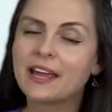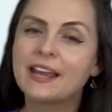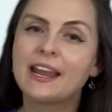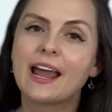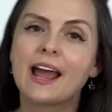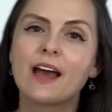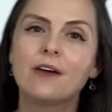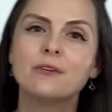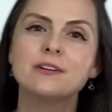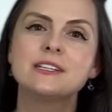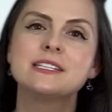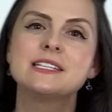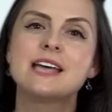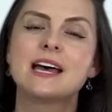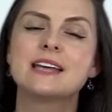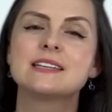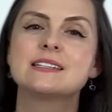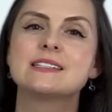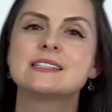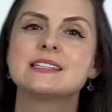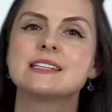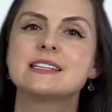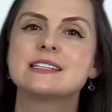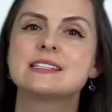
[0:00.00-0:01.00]
And how it
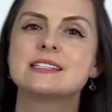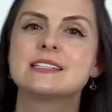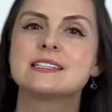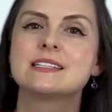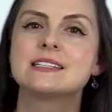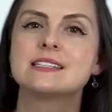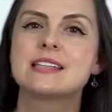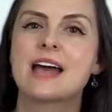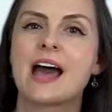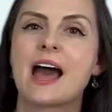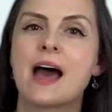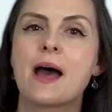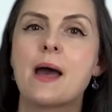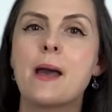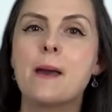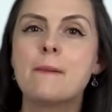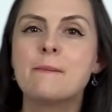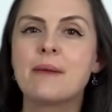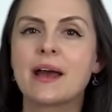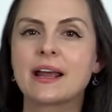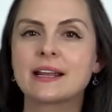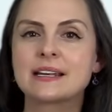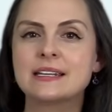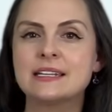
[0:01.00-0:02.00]
does this is that
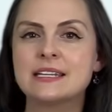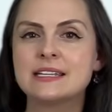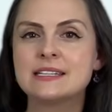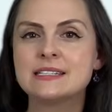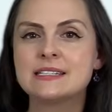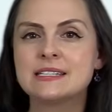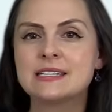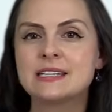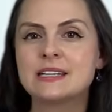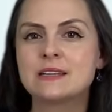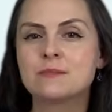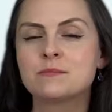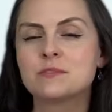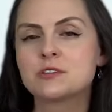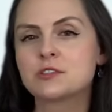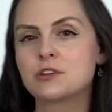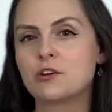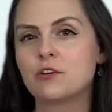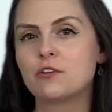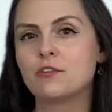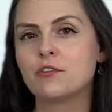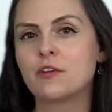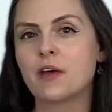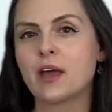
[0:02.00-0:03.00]
magnesium
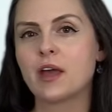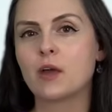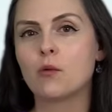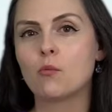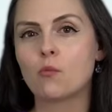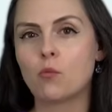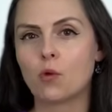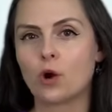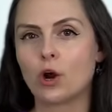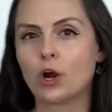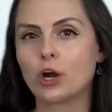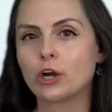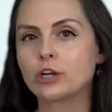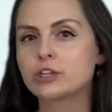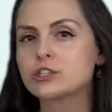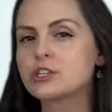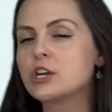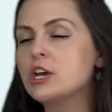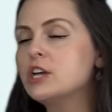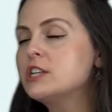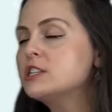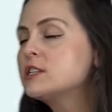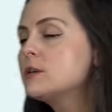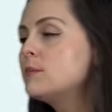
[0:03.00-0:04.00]
sulfate
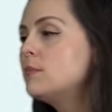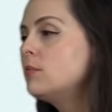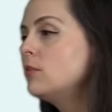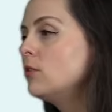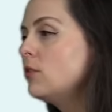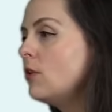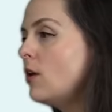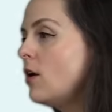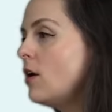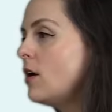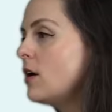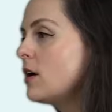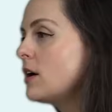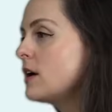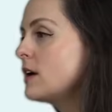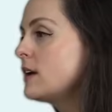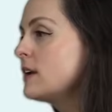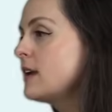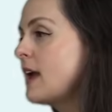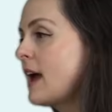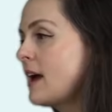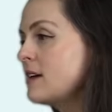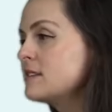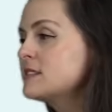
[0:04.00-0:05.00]
works to
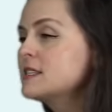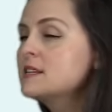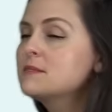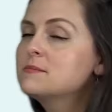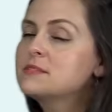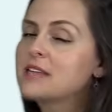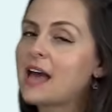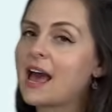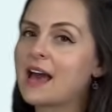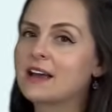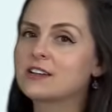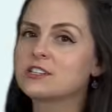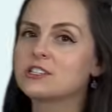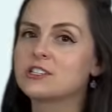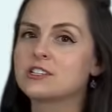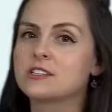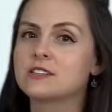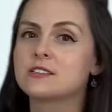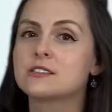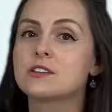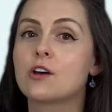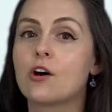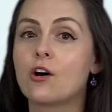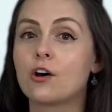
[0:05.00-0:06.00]
block calcium's
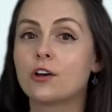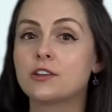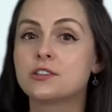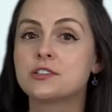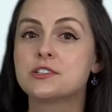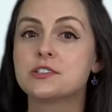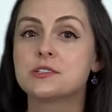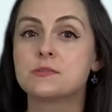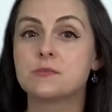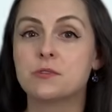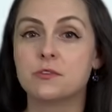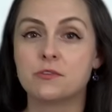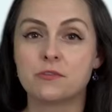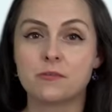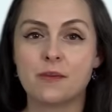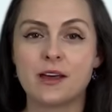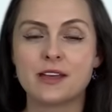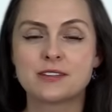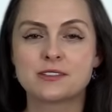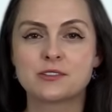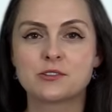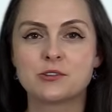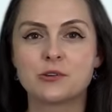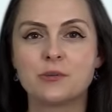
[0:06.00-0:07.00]
actions on smooth
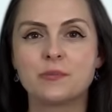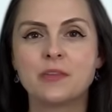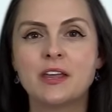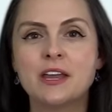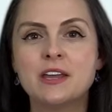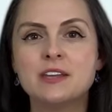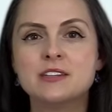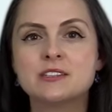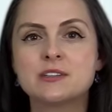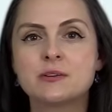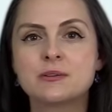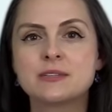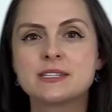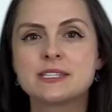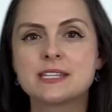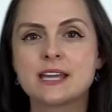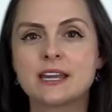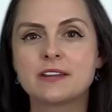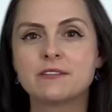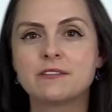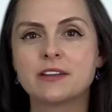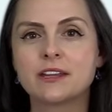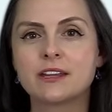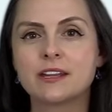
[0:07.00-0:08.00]
muscle. So
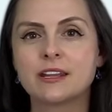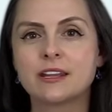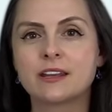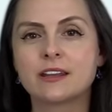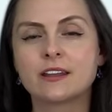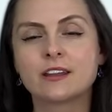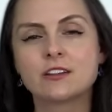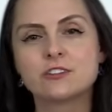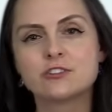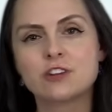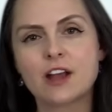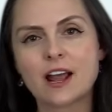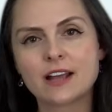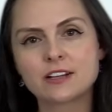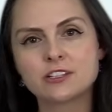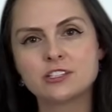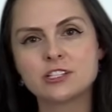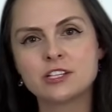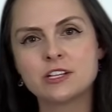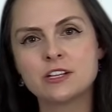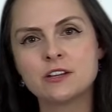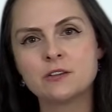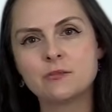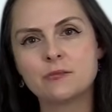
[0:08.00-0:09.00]
instead of getting
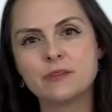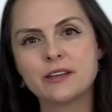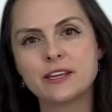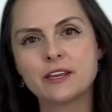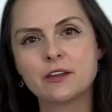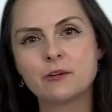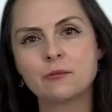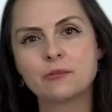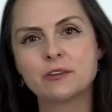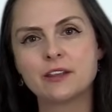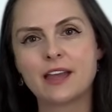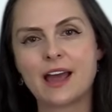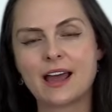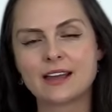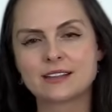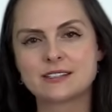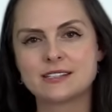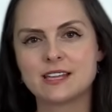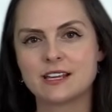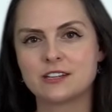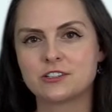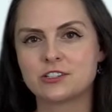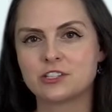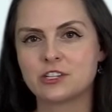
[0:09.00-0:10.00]
contraction, we get
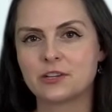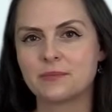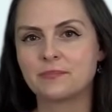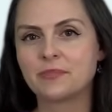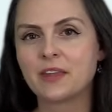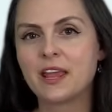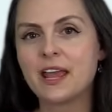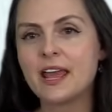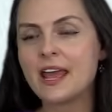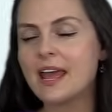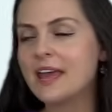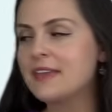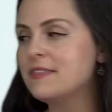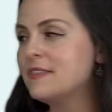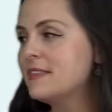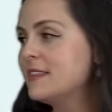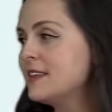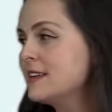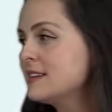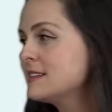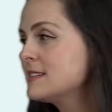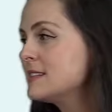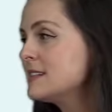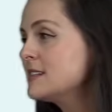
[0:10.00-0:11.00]
relaxation.
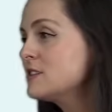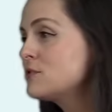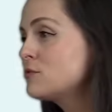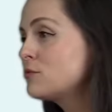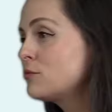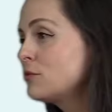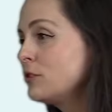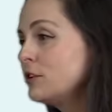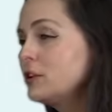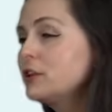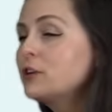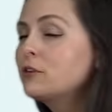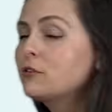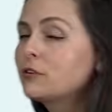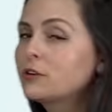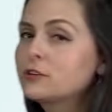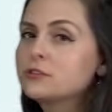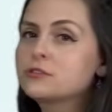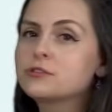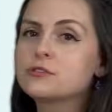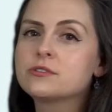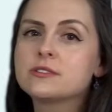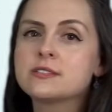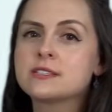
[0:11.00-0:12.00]
And this is really
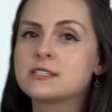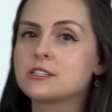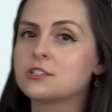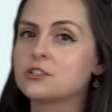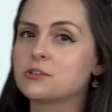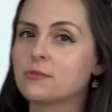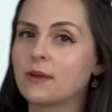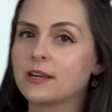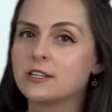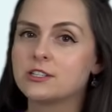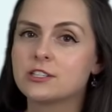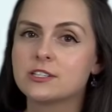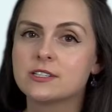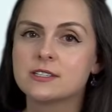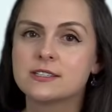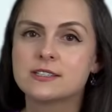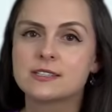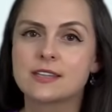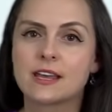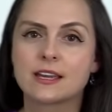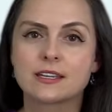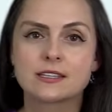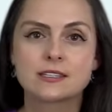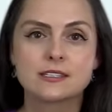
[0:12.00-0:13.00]
crucial in
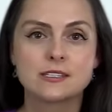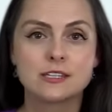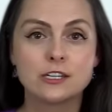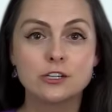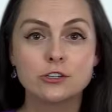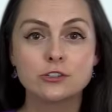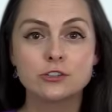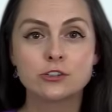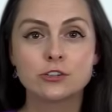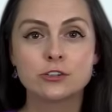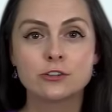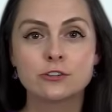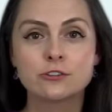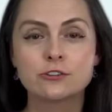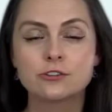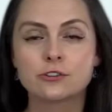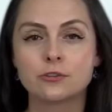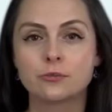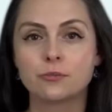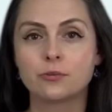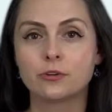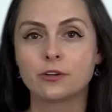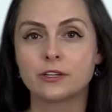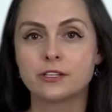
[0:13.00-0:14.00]
situations like
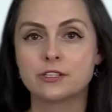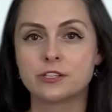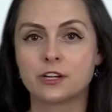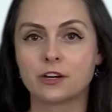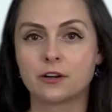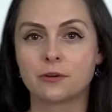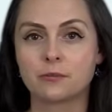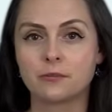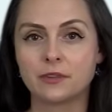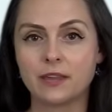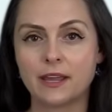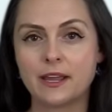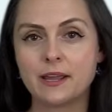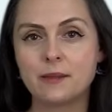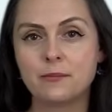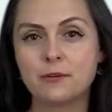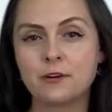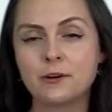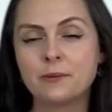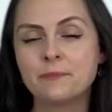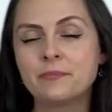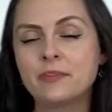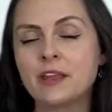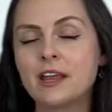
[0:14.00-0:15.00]
seizures or preterm
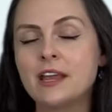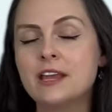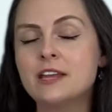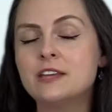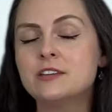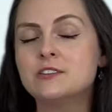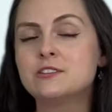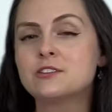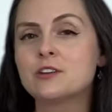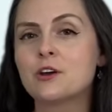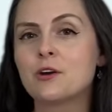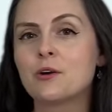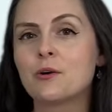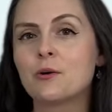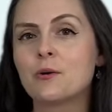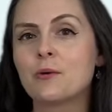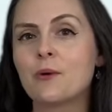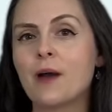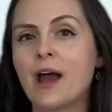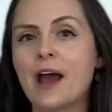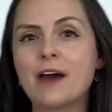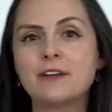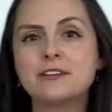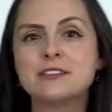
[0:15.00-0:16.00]
labor.
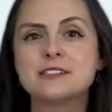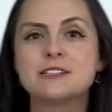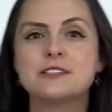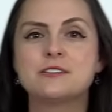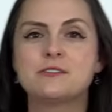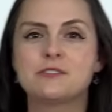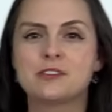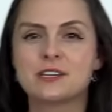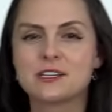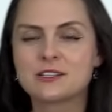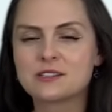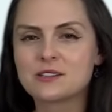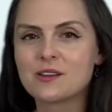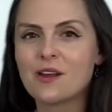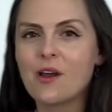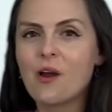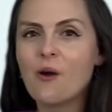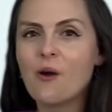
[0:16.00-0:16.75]
So how does it do this?